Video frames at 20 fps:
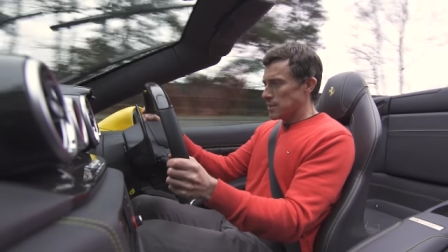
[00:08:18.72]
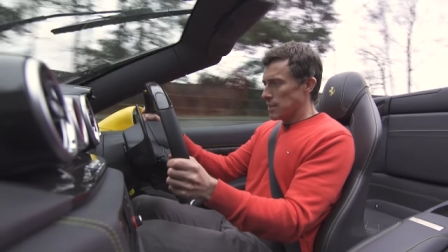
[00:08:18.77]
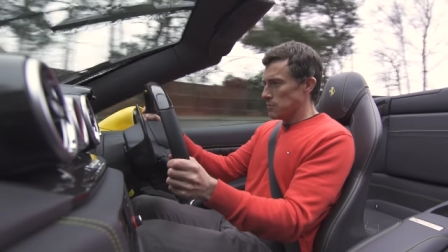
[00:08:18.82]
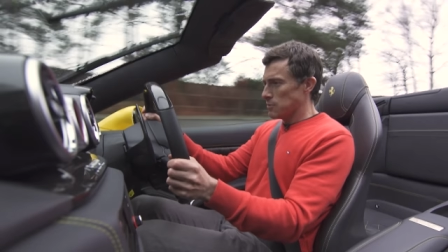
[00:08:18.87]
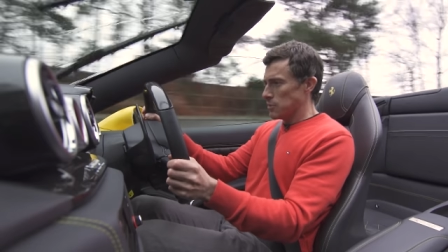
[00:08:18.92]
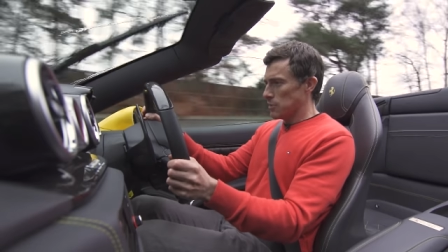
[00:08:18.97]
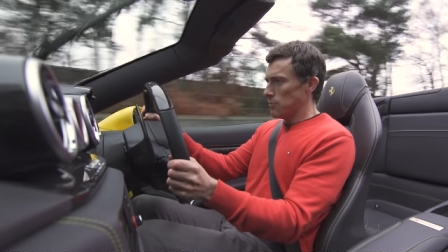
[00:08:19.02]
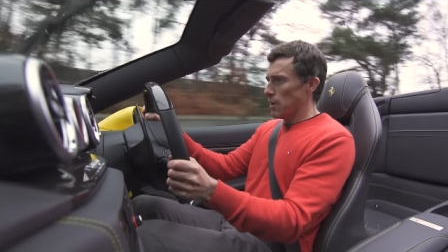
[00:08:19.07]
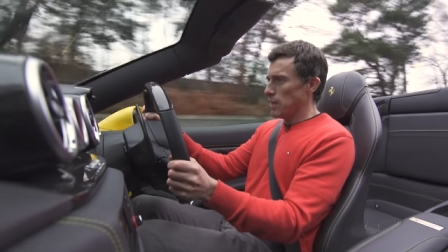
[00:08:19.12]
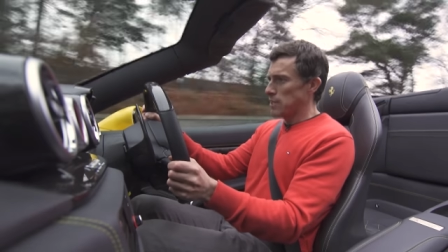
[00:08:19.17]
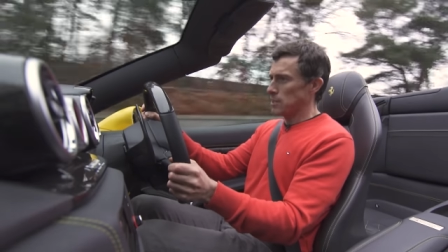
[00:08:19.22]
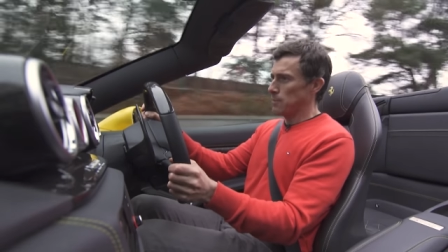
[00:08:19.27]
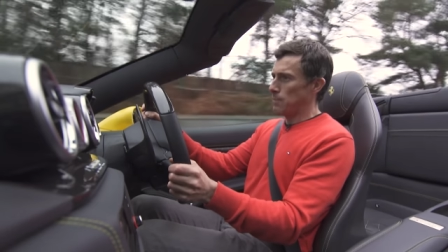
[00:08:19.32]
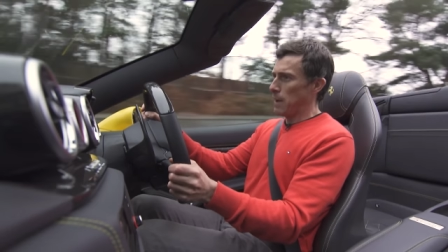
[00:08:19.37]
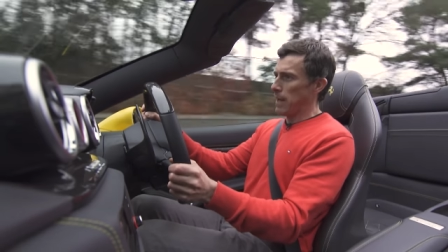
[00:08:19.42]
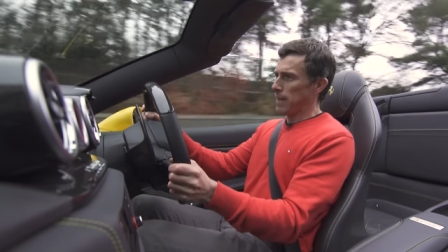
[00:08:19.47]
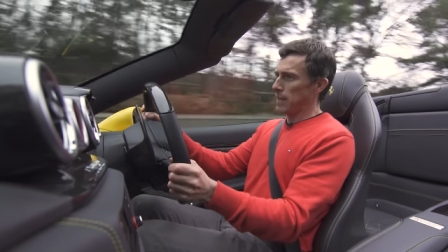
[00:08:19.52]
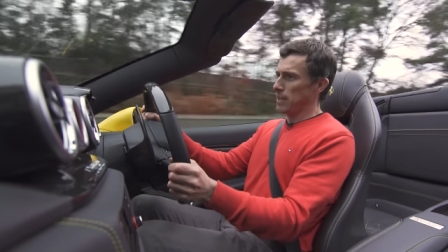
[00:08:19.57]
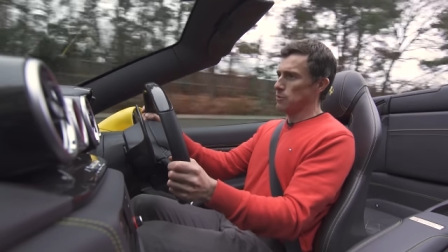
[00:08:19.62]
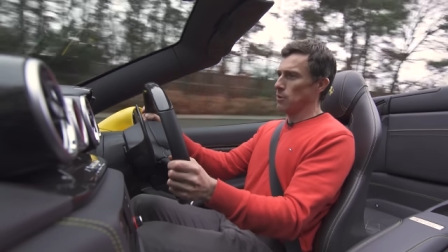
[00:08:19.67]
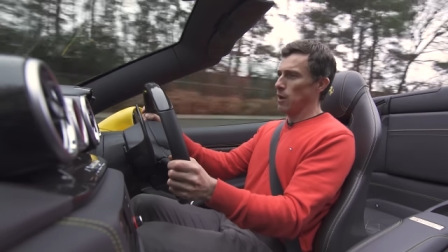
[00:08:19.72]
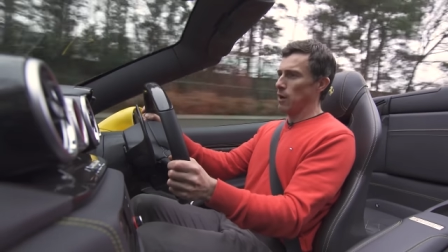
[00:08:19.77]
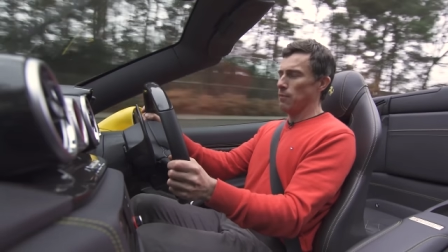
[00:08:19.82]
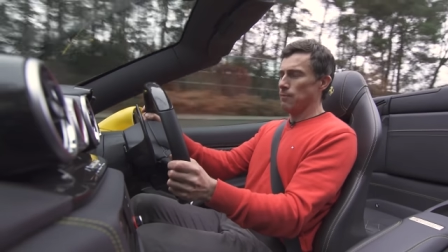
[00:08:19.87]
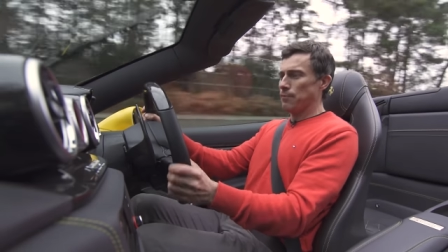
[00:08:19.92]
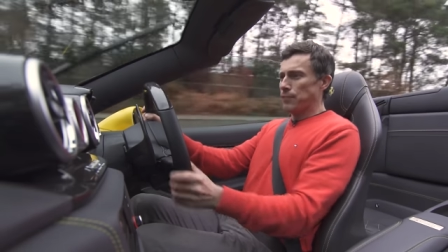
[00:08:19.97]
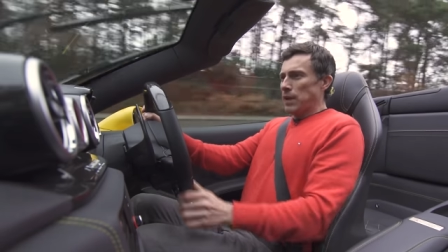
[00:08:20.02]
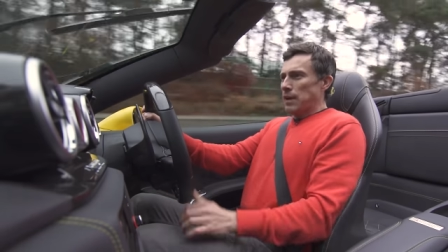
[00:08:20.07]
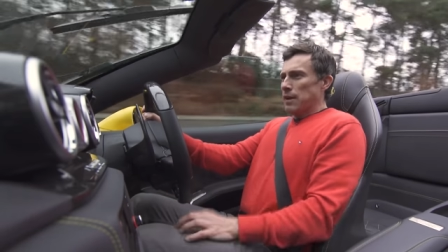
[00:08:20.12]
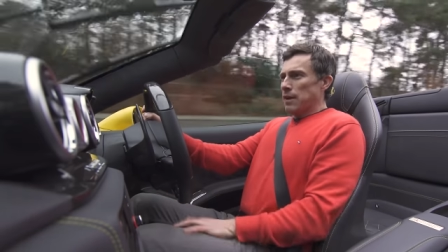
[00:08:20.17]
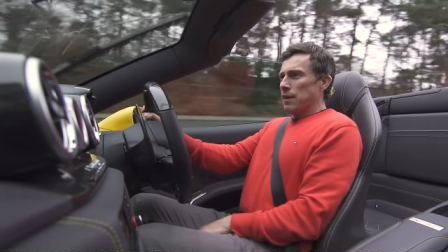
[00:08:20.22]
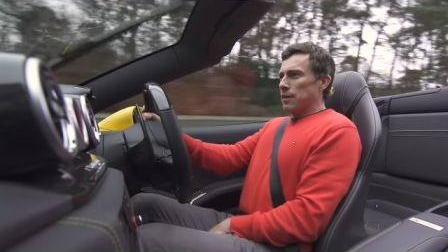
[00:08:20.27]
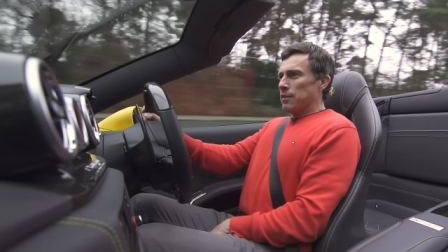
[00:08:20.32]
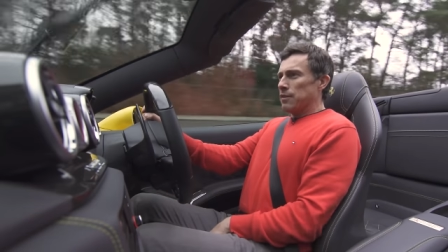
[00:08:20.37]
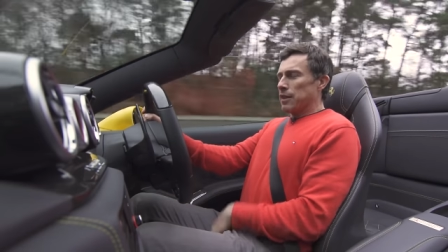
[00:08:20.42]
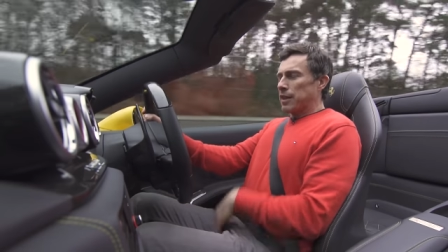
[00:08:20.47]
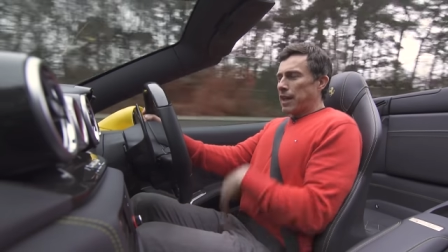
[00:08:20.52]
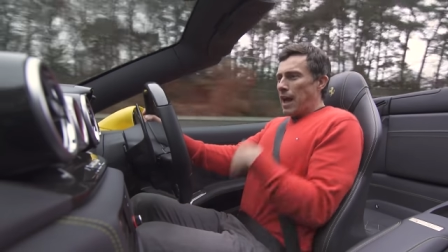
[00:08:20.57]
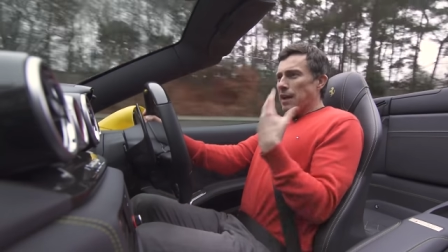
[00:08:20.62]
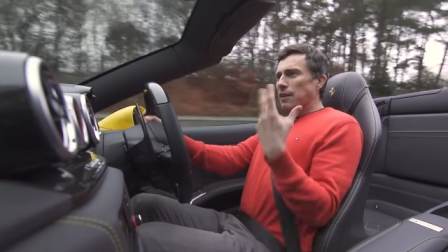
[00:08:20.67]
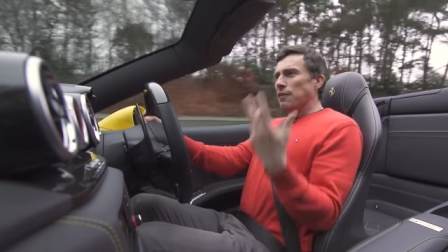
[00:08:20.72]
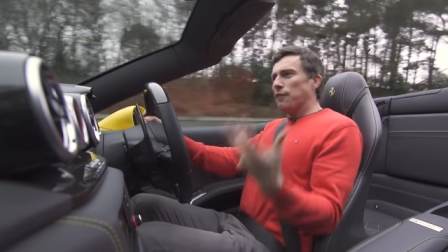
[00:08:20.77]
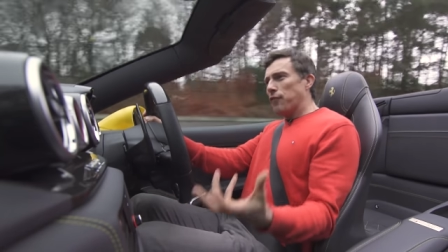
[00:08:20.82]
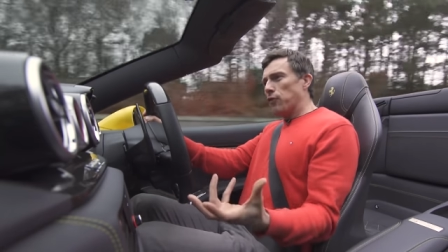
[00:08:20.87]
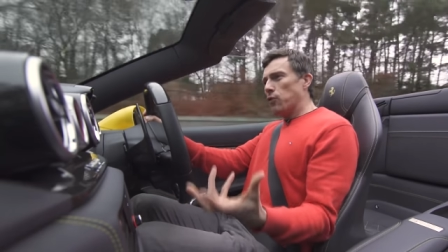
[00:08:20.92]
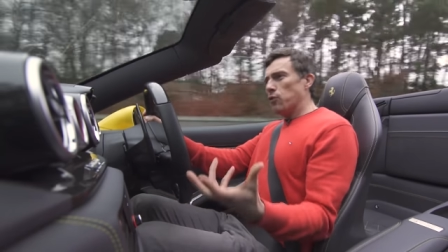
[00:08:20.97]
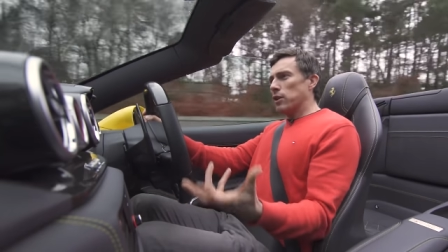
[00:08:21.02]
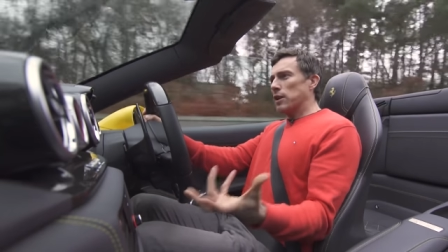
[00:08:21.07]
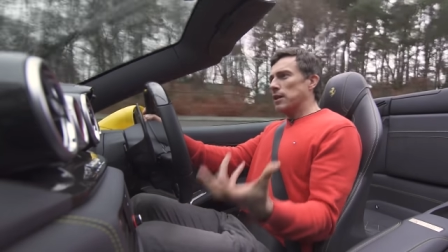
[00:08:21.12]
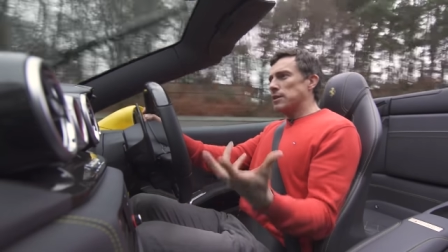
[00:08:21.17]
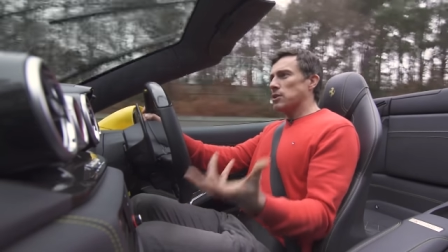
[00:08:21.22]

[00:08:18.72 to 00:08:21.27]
terms of the rest of the package, well, the California